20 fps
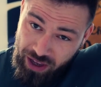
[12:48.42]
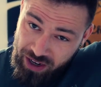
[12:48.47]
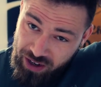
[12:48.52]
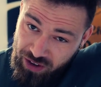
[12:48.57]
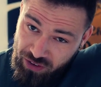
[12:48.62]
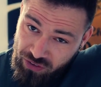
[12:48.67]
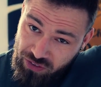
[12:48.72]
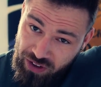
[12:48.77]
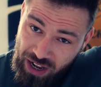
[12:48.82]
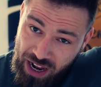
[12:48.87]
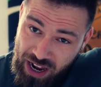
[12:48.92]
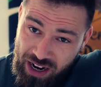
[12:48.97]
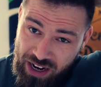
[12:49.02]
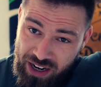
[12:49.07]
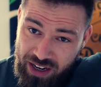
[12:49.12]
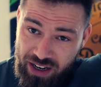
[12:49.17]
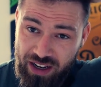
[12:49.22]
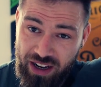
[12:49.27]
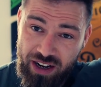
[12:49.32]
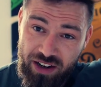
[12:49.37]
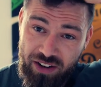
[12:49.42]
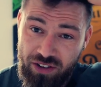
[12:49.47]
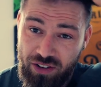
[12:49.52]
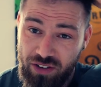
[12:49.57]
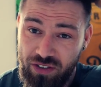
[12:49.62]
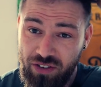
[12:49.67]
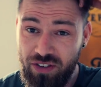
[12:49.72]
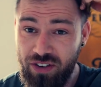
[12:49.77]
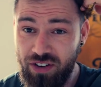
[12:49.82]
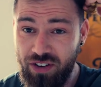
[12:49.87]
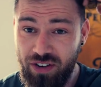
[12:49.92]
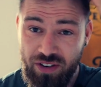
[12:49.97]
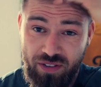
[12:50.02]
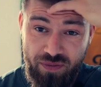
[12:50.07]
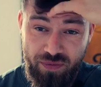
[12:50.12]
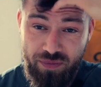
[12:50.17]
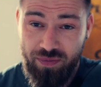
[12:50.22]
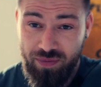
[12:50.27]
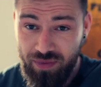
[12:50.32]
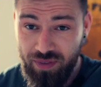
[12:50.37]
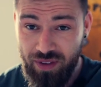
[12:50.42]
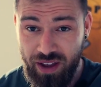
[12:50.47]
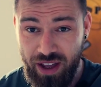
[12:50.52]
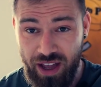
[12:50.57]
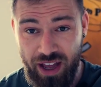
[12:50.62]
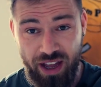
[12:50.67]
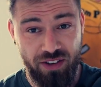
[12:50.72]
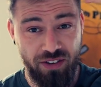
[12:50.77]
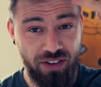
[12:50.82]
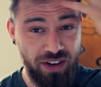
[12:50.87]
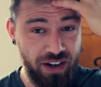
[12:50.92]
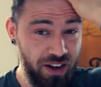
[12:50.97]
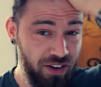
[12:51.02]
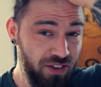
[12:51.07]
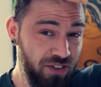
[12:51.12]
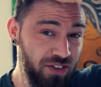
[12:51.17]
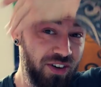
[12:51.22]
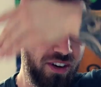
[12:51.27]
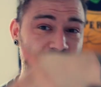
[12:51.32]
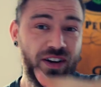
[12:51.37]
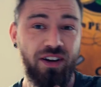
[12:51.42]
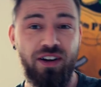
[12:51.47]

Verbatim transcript: any styling and just as it is.